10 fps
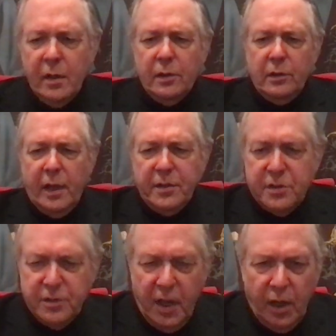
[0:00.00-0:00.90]
let's
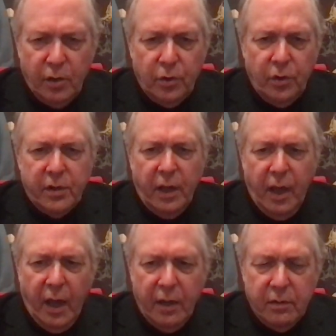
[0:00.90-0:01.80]
take a look
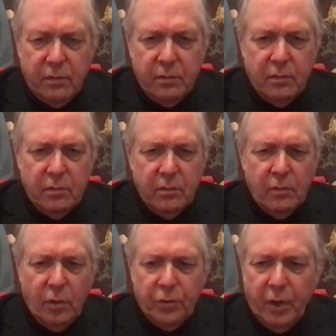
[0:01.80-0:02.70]
at,
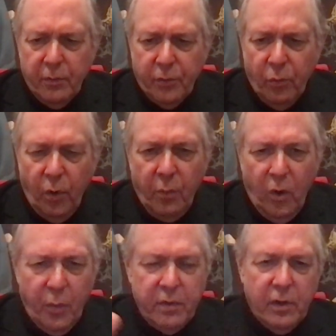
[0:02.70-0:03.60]
hold on for one
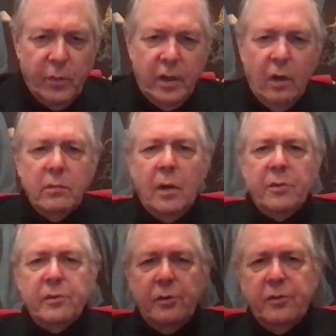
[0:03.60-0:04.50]
moment. There we go. I
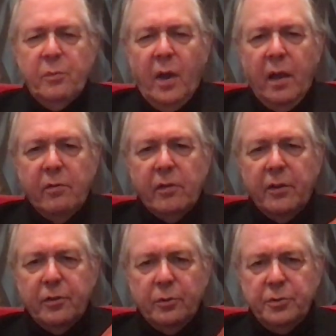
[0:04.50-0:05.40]
was losing my
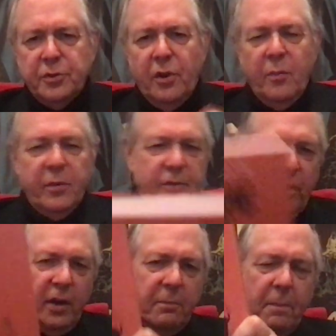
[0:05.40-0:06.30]
resolution on the
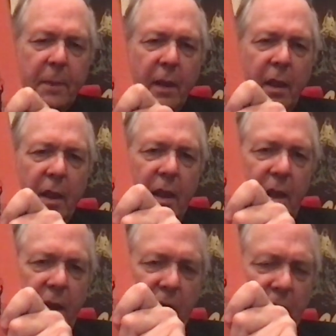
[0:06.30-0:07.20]
screen.
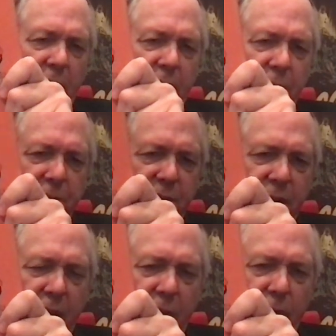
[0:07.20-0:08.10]
Here is the